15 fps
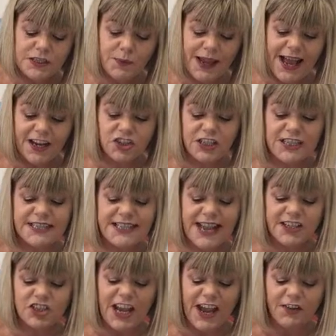is we actually
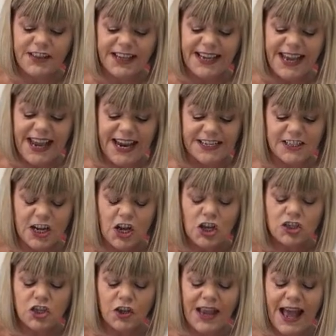send you out the kit,
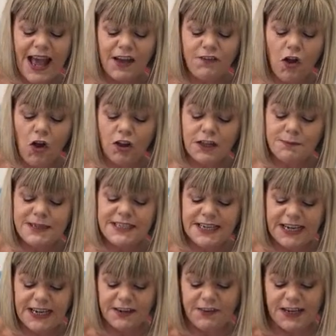so you have all the
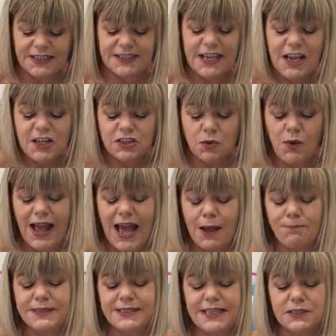materials. So what
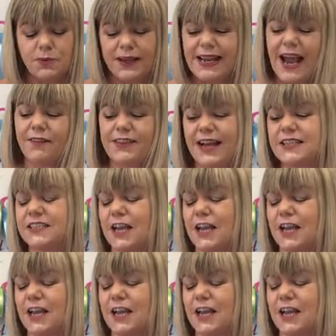happens is when you have that